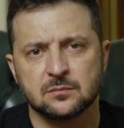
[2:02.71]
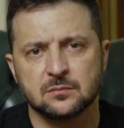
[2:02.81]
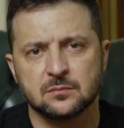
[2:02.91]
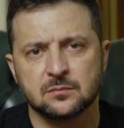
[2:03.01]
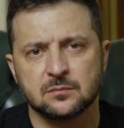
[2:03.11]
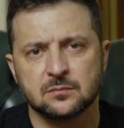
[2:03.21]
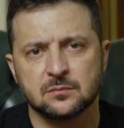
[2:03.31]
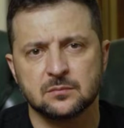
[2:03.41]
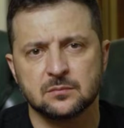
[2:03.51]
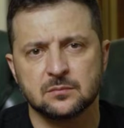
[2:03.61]

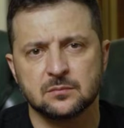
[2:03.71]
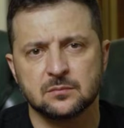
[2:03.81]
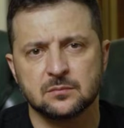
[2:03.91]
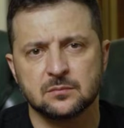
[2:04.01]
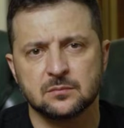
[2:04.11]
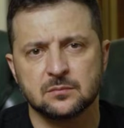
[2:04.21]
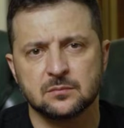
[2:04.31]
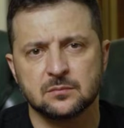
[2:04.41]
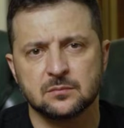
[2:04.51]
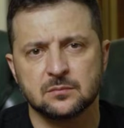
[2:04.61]

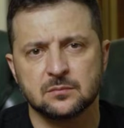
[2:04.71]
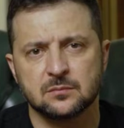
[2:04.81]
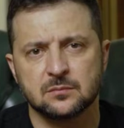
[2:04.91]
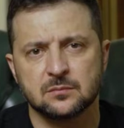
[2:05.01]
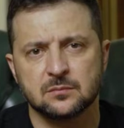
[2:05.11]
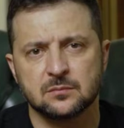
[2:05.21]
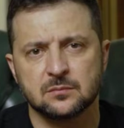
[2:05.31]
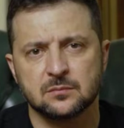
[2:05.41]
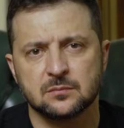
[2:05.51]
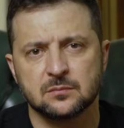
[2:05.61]

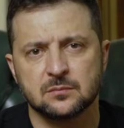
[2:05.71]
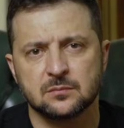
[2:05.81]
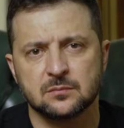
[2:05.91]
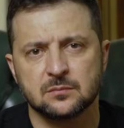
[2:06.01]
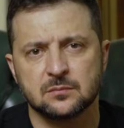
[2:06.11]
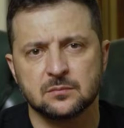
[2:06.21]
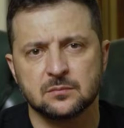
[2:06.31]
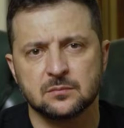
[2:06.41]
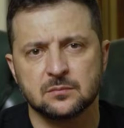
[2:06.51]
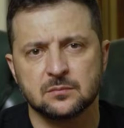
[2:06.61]

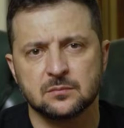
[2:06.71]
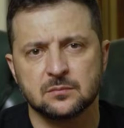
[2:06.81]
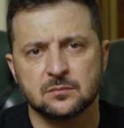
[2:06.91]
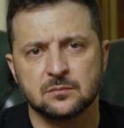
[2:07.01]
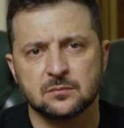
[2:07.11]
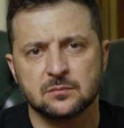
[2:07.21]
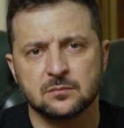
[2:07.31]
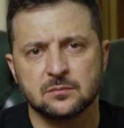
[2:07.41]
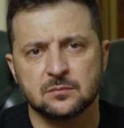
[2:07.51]
This is a still picture; no speech is visible.